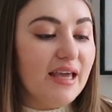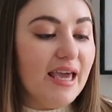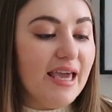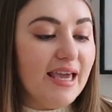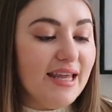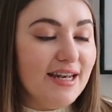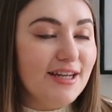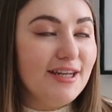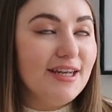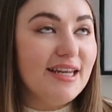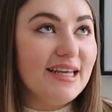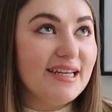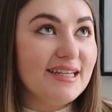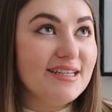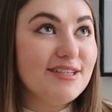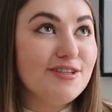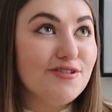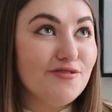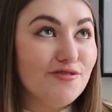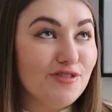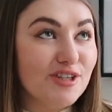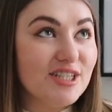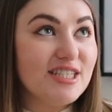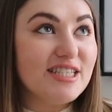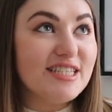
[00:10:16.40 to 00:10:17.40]

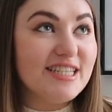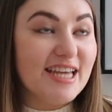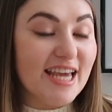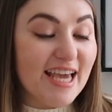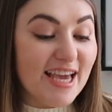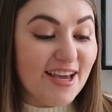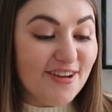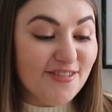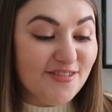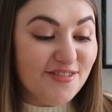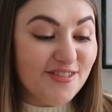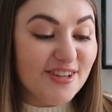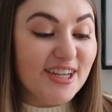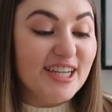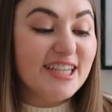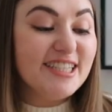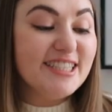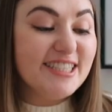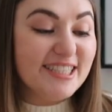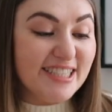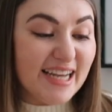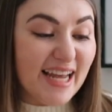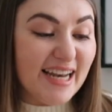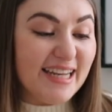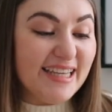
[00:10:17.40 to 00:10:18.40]
innovative
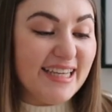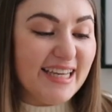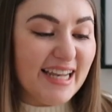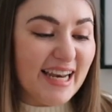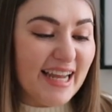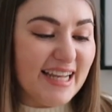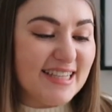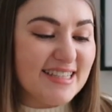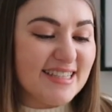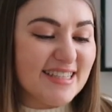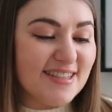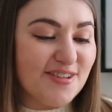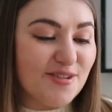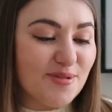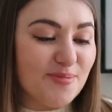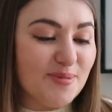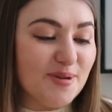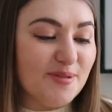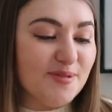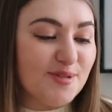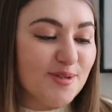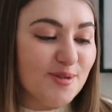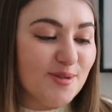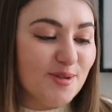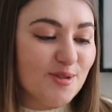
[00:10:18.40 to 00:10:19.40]
jelly cleanser that
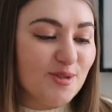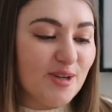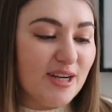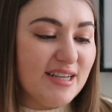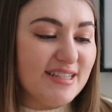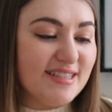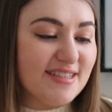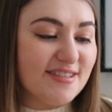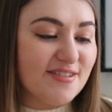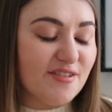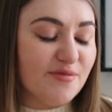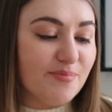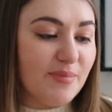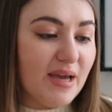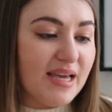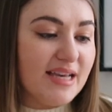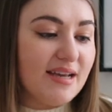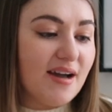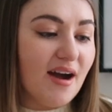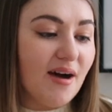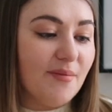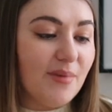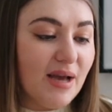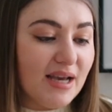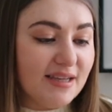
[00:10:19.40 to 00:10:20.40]
removes all traces of
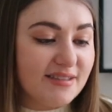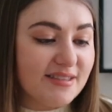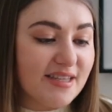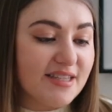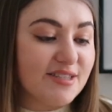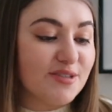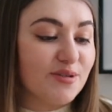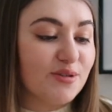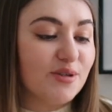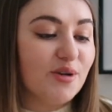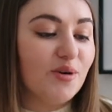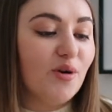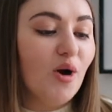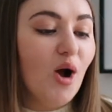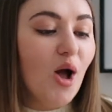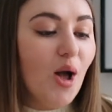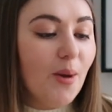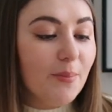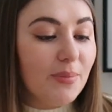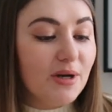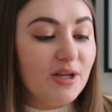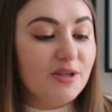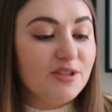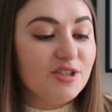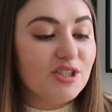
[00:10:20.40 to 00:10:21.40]
makeup, excess oil,
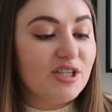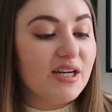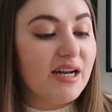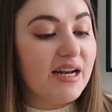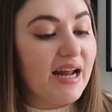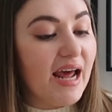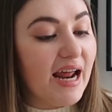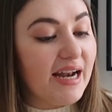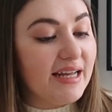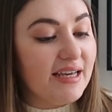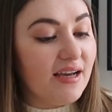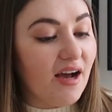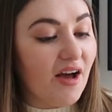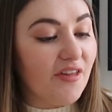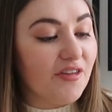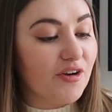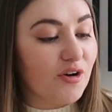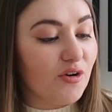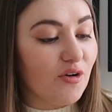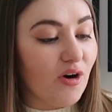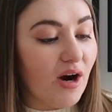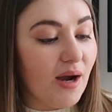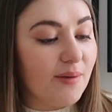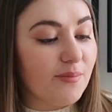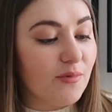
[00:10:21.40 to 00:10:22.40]
pollution and any other
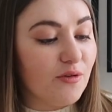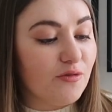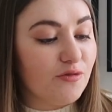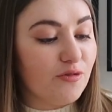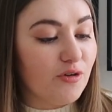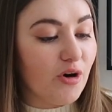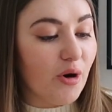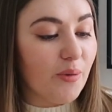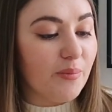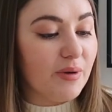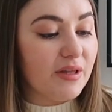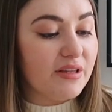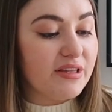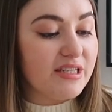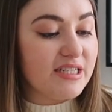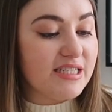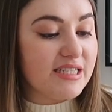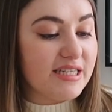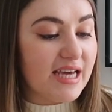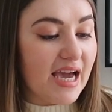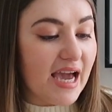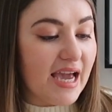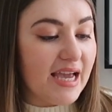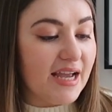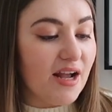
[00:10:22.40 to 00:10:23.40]
grime from the
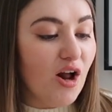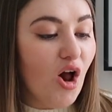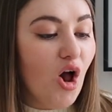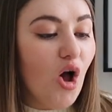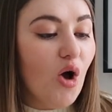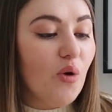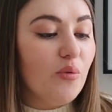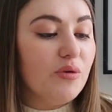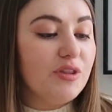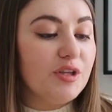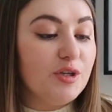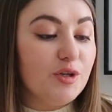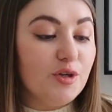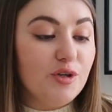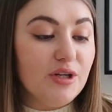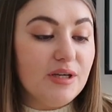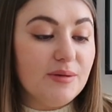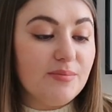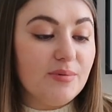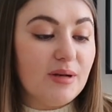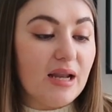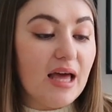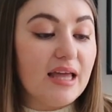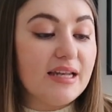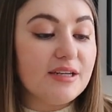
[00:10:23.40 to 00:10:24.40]
day. With a
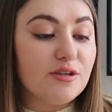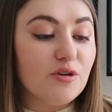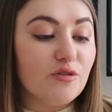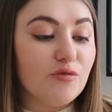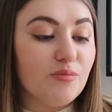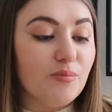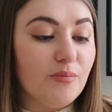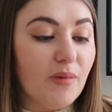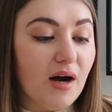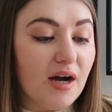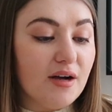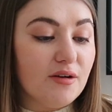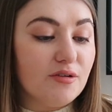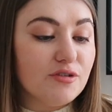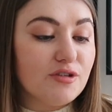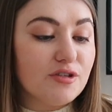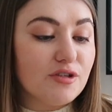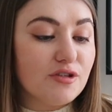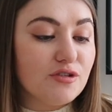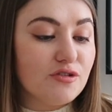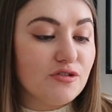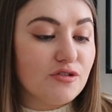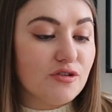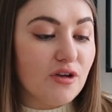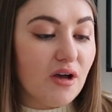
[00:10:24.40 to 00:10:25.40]
unique blend of mild
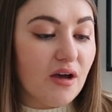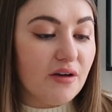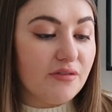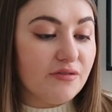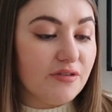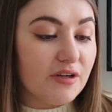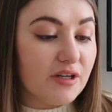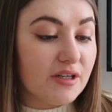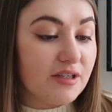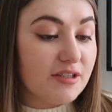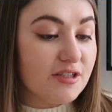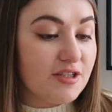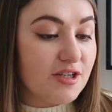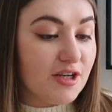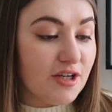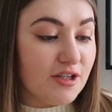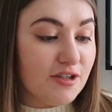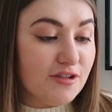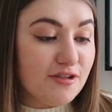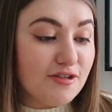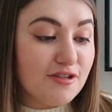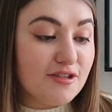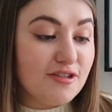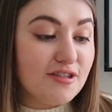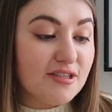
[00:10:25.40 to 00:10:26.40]

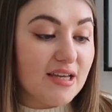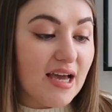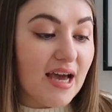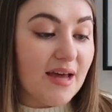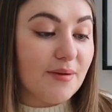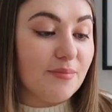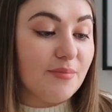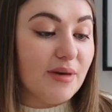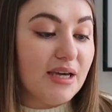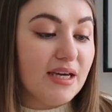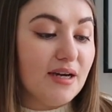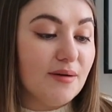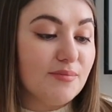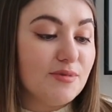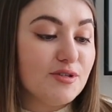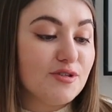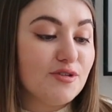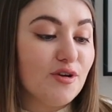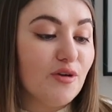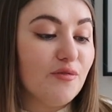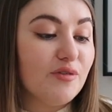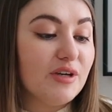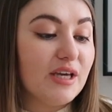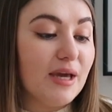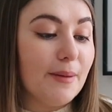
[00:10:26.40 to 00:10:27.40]
surfactants and makeup
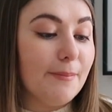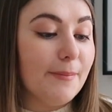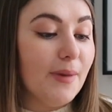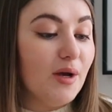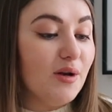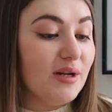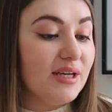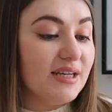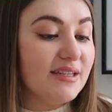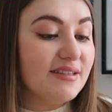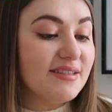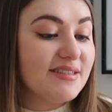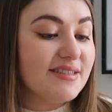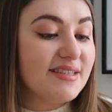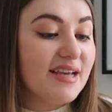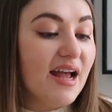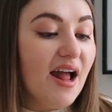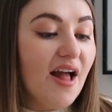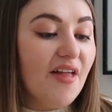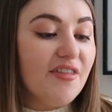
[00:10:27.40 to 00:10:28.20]
dissolving emollients,